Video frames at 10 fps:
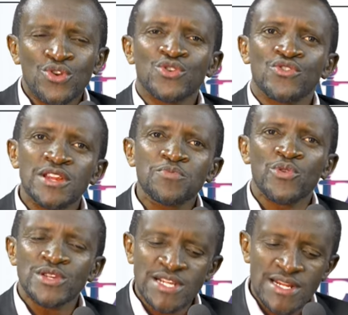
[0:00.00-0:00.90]
to treat
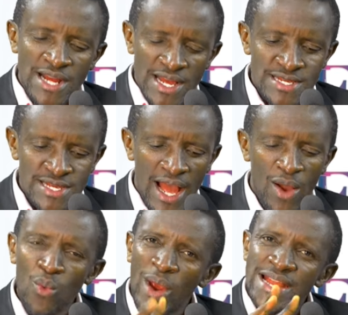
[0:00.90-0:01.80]
prostate cancer
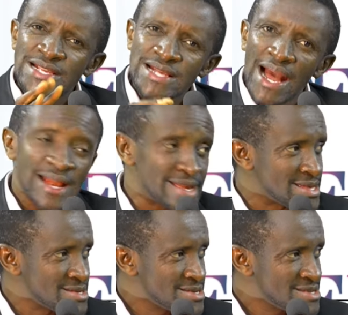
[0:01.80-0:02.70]
when it's
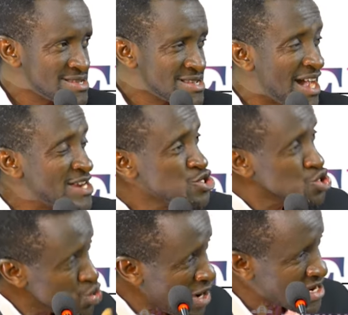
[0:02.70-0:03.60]
early and
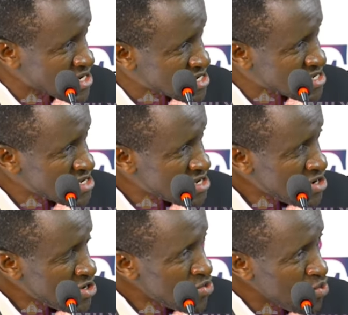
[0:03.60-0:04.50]
cure it
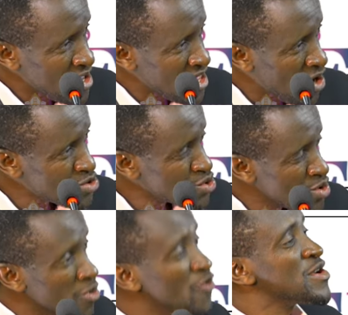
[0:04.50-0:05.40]
without
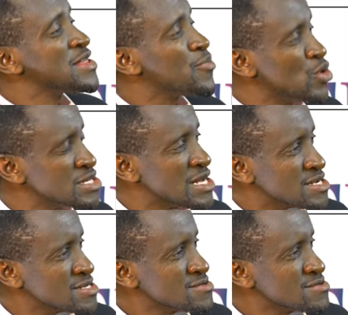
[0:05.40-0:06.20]
removing the prostate.